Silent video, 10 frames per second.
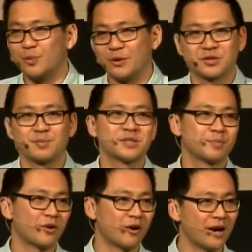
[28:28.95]
we're not to be
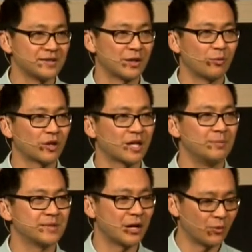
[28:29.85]
surprised at what
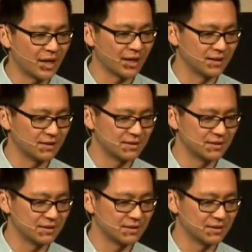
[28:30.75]
comes our way.